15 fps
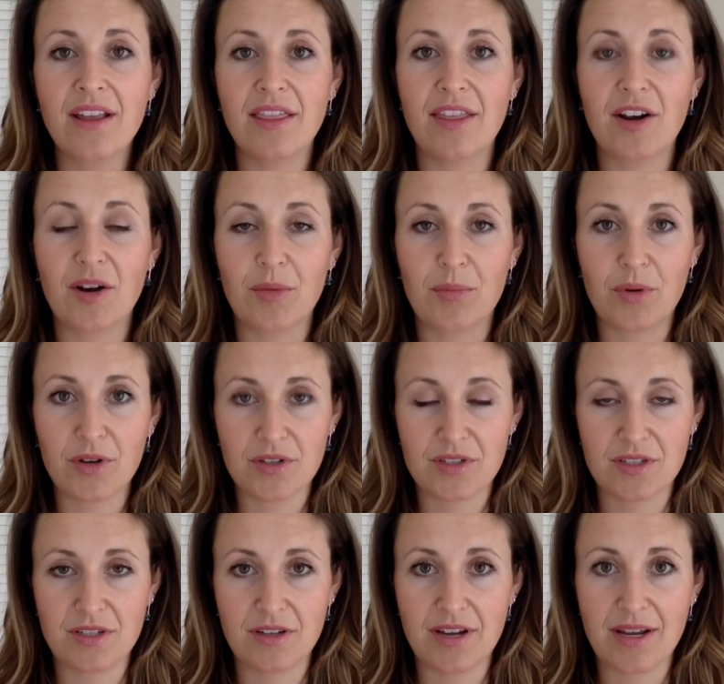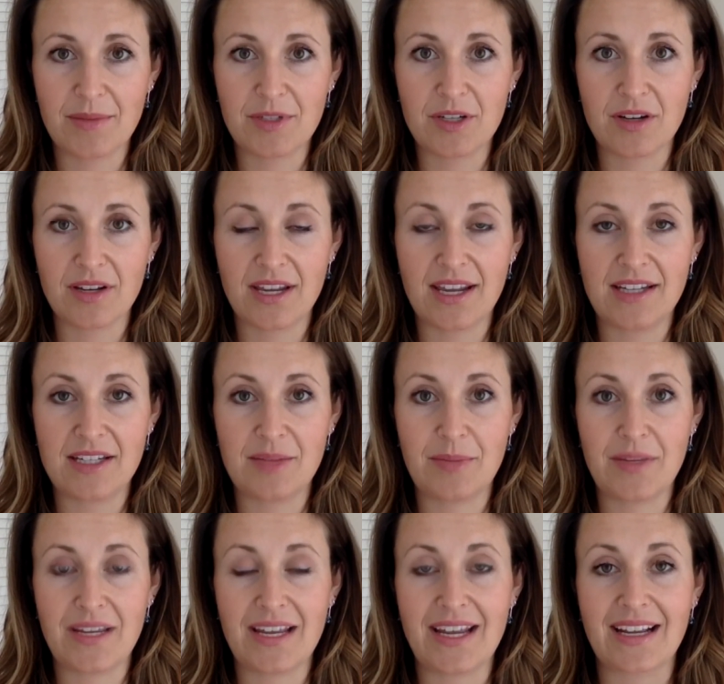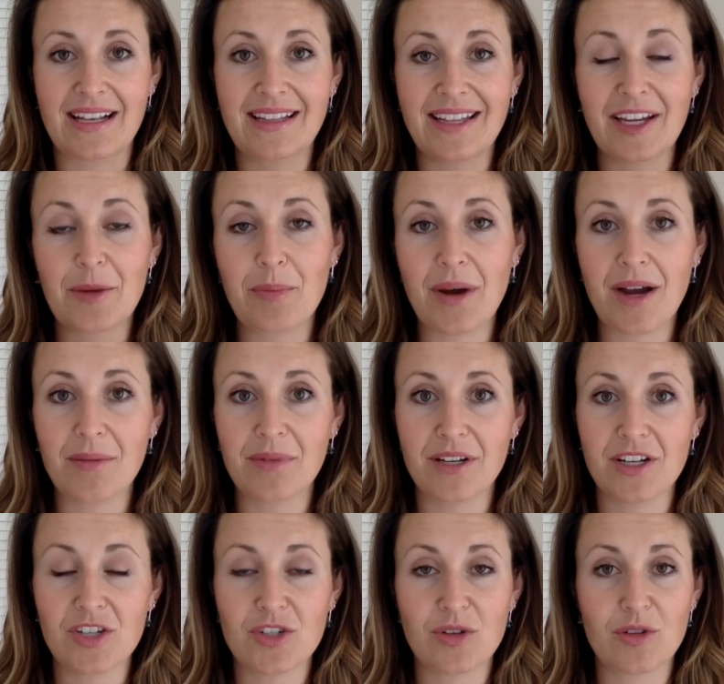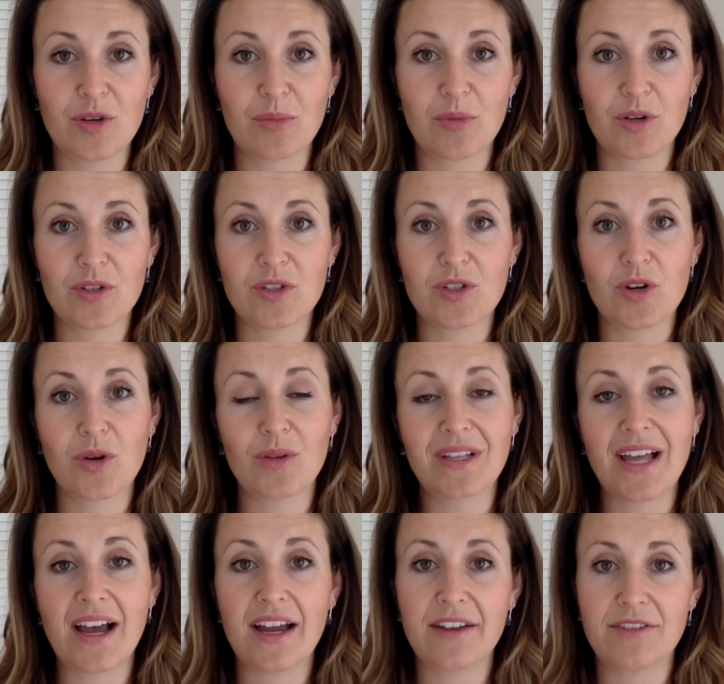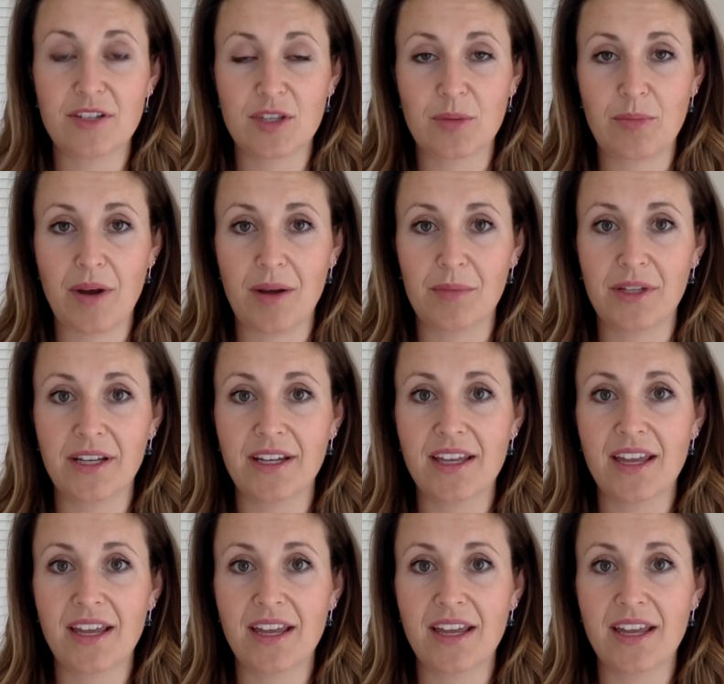their books to Amazon KDP and click publish so their books go live to the public,